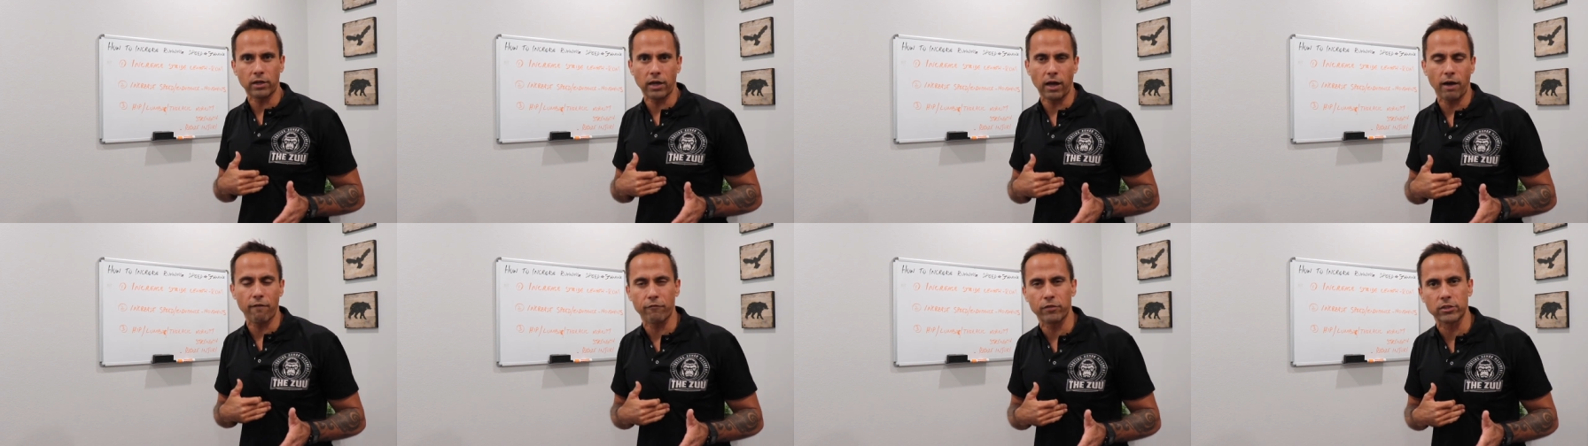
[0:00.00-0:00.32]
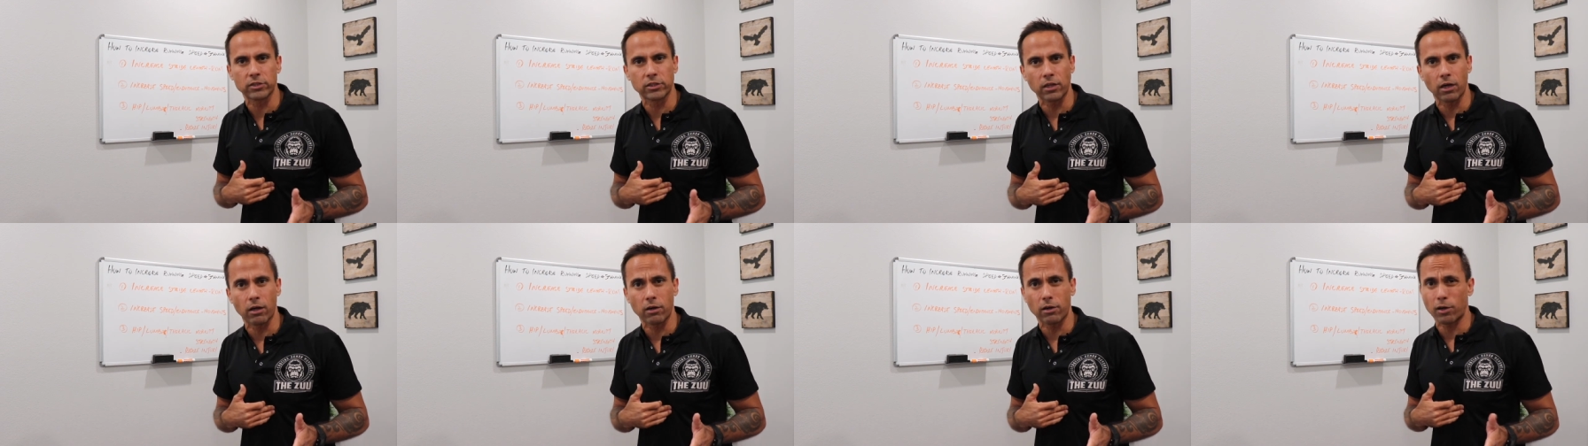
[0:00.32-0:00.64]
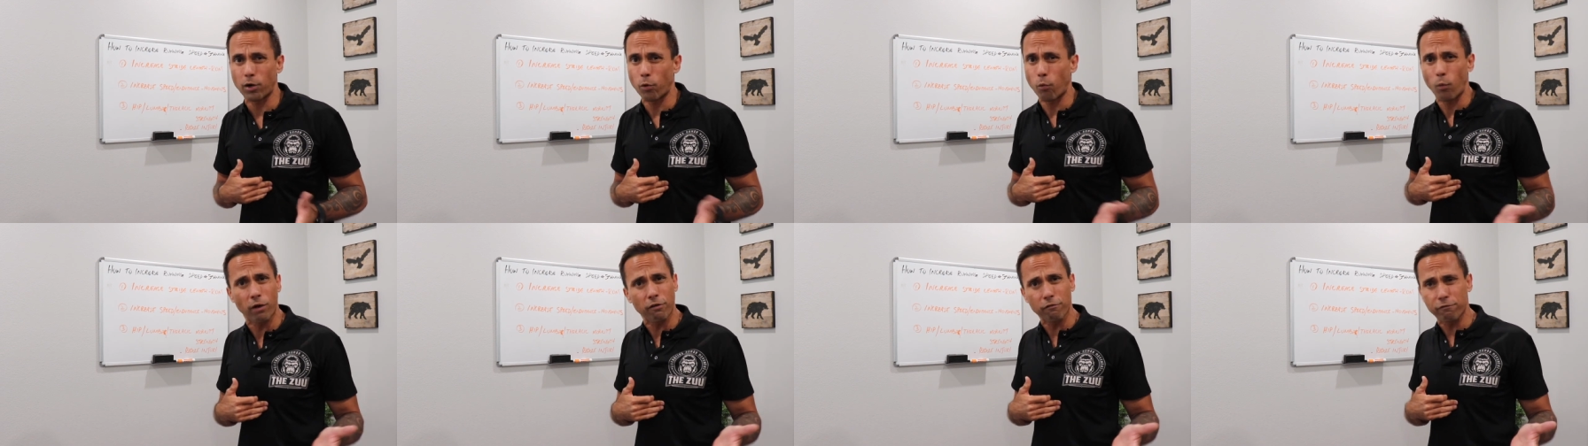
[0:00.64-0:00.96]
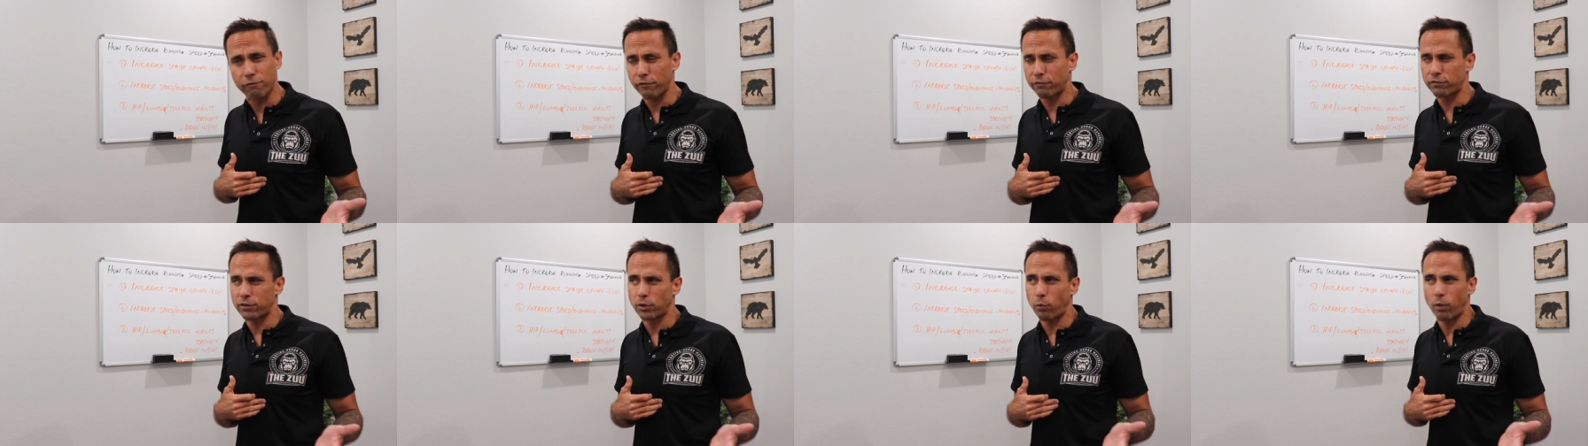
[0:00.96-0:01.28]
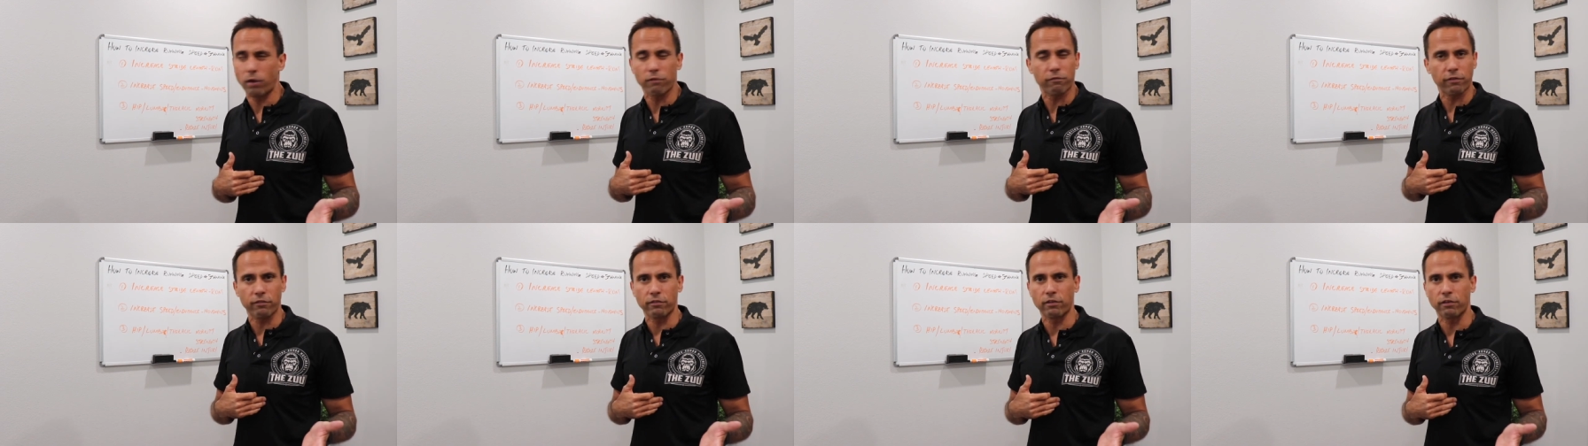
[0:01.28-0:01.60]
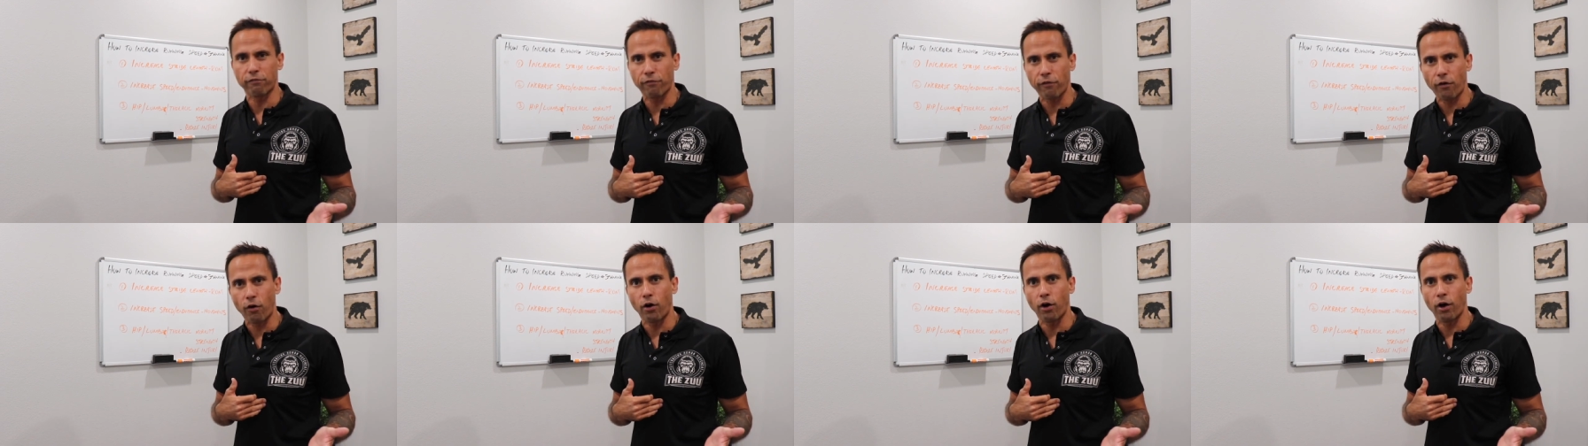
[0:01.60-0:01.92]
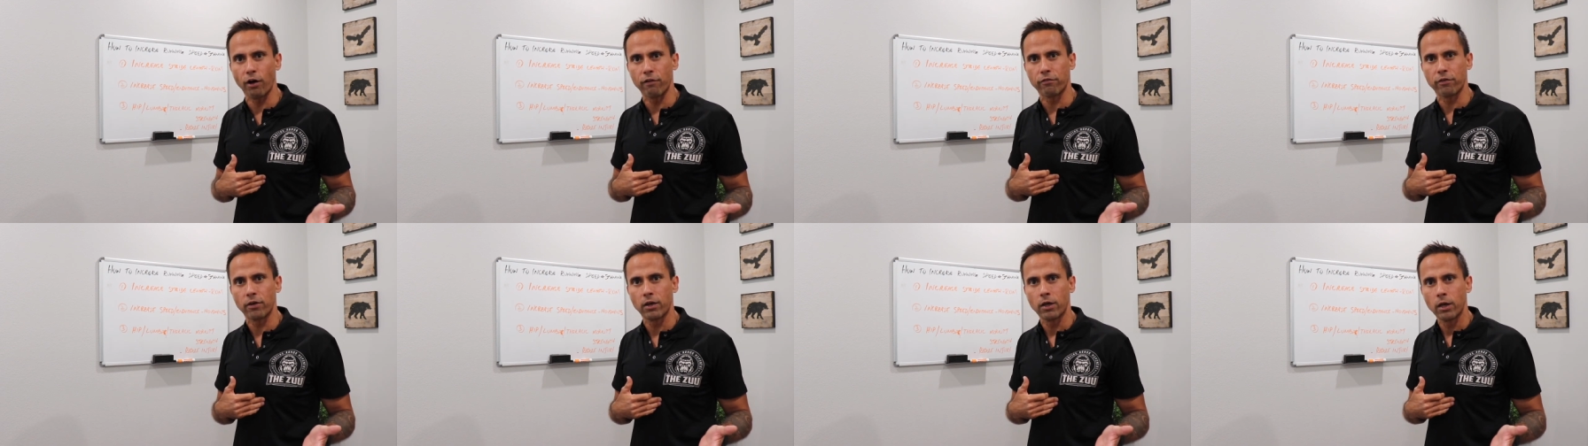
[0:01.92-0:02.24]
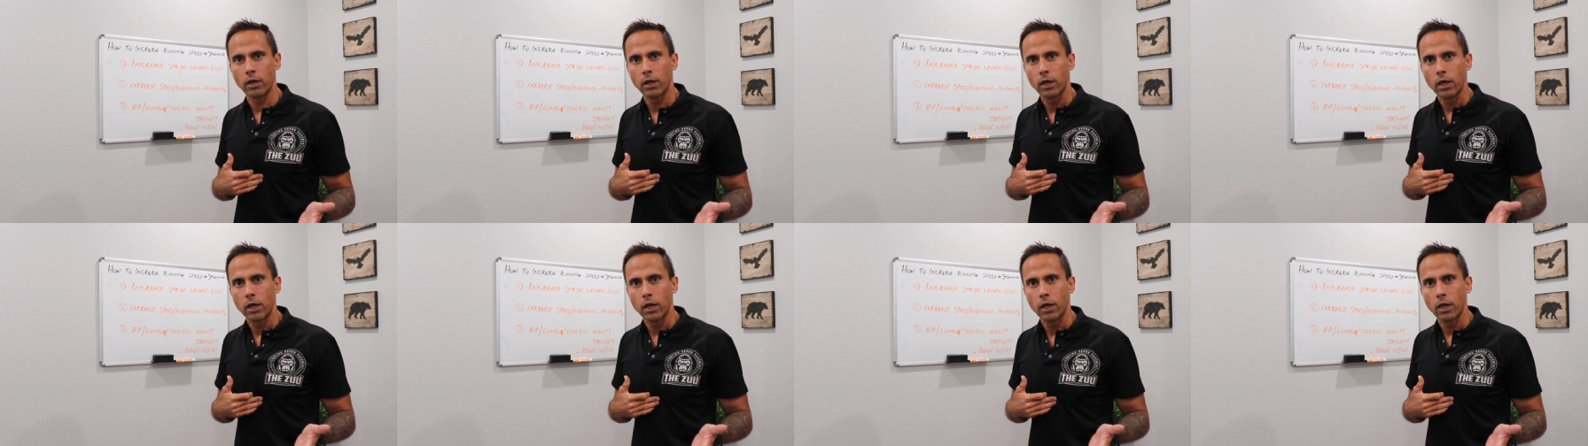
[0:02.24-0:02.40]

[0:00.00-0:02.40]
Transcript: comfort zone on a one fifty, one fifty-five.